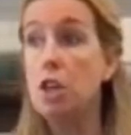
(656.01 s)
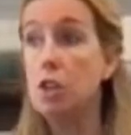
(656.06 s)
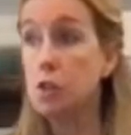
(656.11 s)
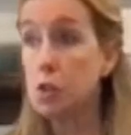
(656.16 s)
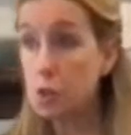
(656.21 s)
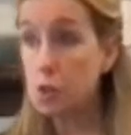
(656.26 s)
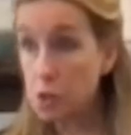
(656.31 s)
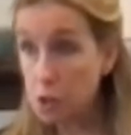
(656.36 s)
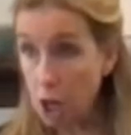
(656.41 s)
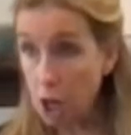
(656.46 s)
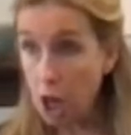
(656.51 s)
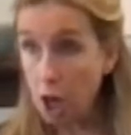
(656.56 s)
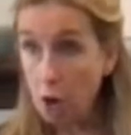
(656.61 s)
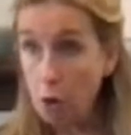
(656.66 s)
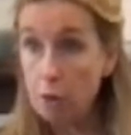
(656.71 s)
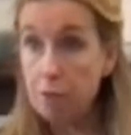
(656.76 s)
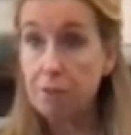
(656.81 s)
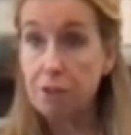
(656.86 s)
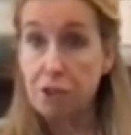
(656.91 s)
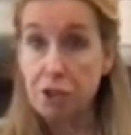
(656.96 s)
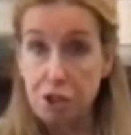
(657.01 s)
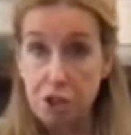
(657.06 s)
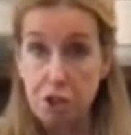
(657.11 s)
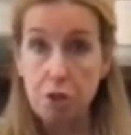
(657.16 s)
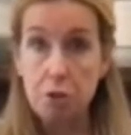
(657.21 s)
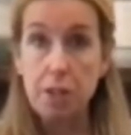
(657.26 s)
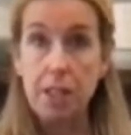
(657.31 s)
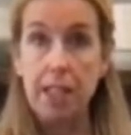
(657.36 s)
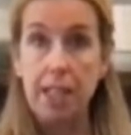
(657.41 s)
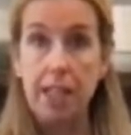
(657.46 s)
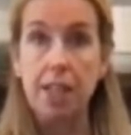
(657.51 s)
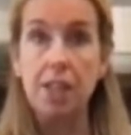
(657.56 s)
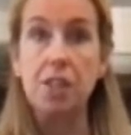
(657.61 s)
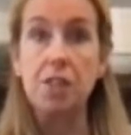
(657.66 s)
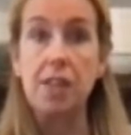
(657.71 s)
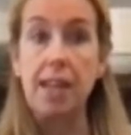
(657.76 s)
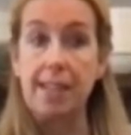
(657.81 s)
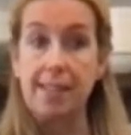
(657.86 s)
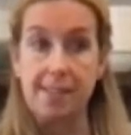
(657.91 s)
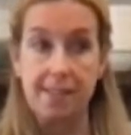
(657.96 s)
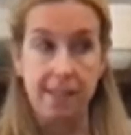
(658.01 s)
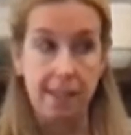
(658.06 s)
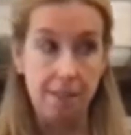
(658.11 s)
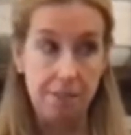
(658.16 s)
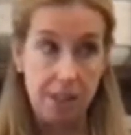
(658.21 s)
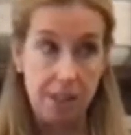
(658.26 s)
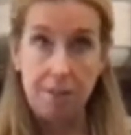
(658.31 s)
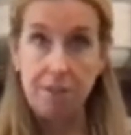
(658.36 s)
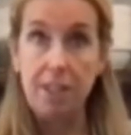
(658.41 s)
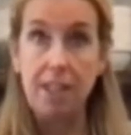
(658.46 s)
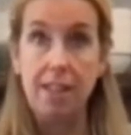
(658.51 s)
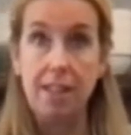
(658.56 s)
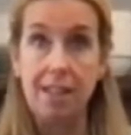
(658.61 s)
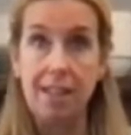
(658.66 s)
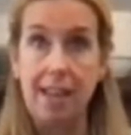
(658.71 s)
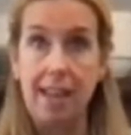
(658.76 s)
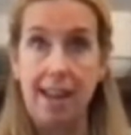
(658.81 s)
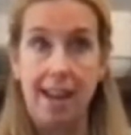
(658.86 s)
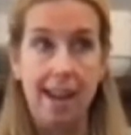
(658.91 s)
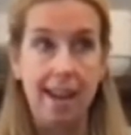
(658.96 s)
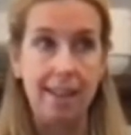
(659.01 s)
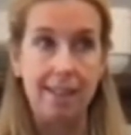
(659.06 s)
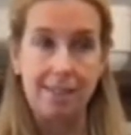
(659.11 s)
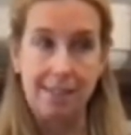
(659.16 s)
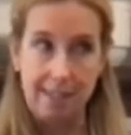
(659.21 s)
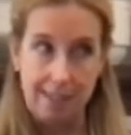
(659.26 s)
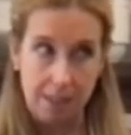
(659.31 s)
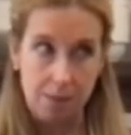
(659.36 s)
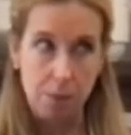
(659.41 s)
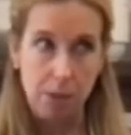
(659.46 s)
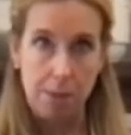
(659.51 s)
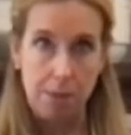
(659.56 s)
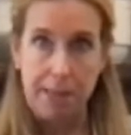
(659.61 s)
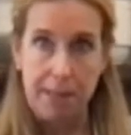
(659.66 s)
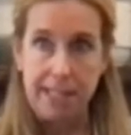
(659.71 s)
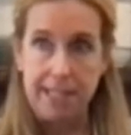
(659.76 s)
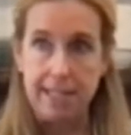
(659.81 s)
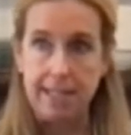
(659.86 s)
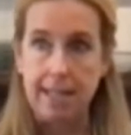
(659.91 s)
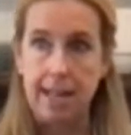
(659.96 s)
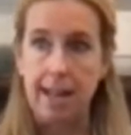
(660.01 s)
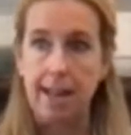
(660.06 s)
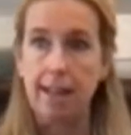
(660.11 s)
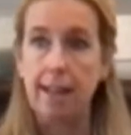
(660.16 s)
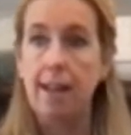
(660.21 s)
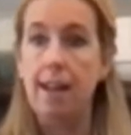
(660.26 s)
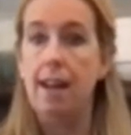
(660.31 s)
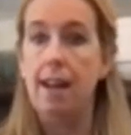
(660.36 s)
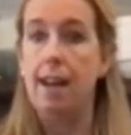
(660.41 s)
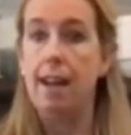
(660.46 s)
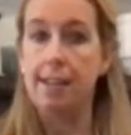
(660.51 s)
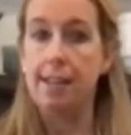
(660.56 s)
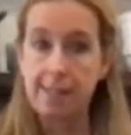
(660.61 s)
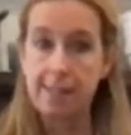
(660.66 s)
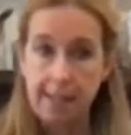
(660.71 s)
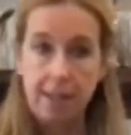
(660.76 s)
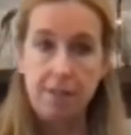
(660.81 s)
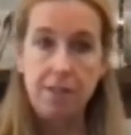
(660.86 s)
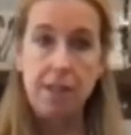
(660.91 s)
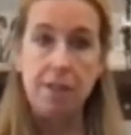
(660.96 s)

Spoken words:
So for 2 years, I saved everything I had because I didn't want to be in debt. I saved